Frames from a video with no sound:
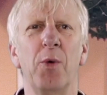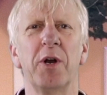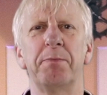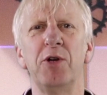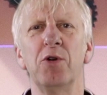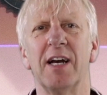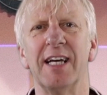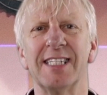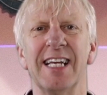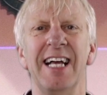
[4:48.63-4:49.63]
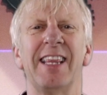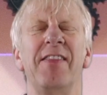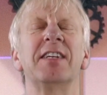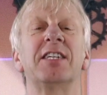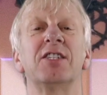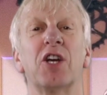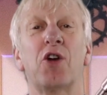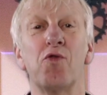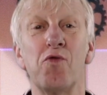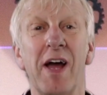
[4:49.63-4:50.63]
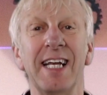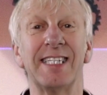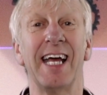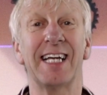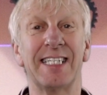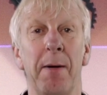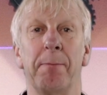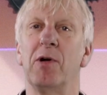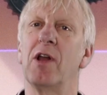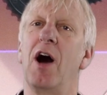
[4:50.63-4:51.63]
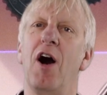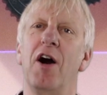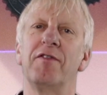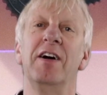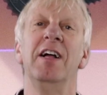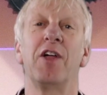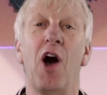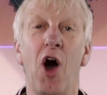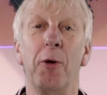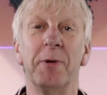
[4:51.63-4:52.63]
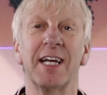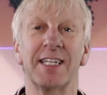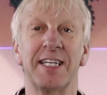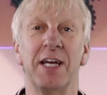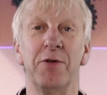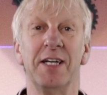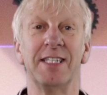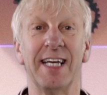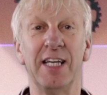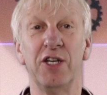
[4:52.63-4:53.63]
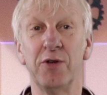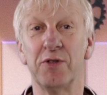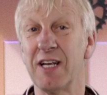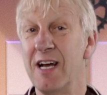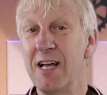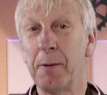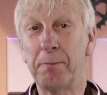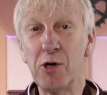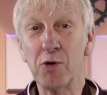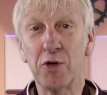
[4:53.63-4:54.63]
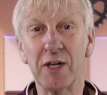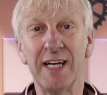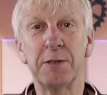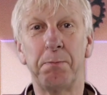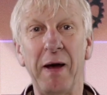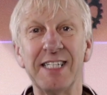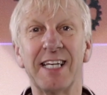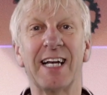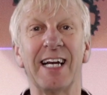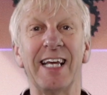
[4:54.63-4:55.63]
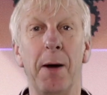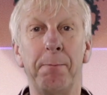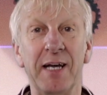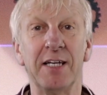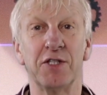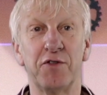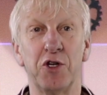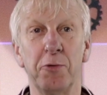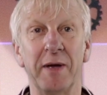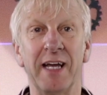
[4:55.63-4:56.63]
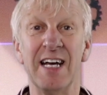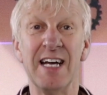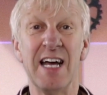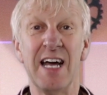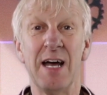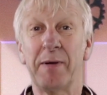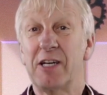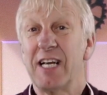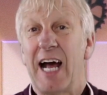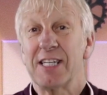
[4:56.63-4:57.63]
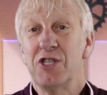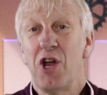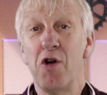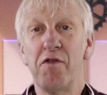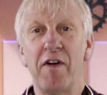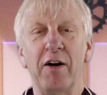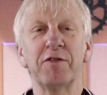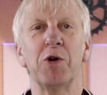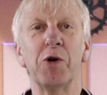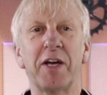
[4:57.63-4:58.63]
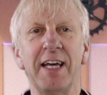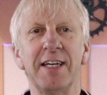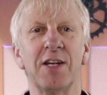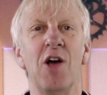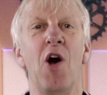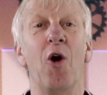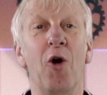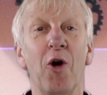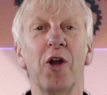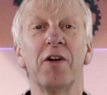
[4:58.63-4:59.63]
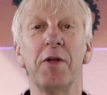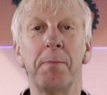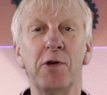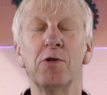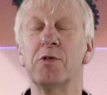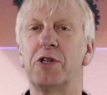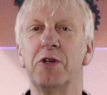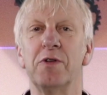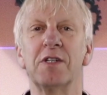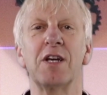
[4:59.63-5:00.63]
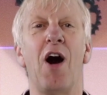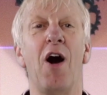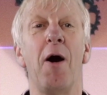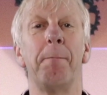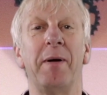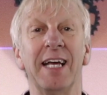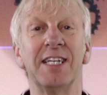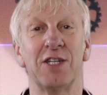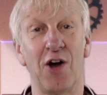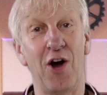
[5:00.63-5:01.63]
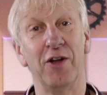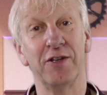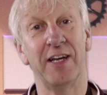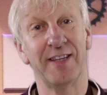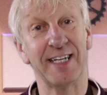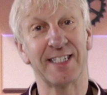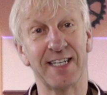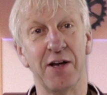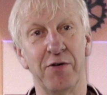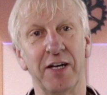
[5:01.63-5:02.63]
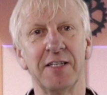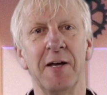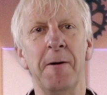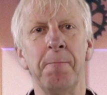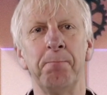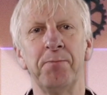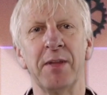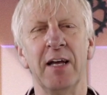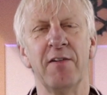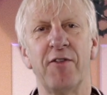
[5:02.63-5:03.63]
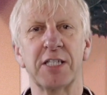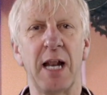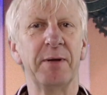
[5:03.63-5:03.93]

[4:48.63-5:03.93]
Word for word: what a bugle is, then this is a great example of the harmonic series in use. The bugle is basically a piece of tubing because it has no valves or keys. All of the bugle tunes are based on this series. First, let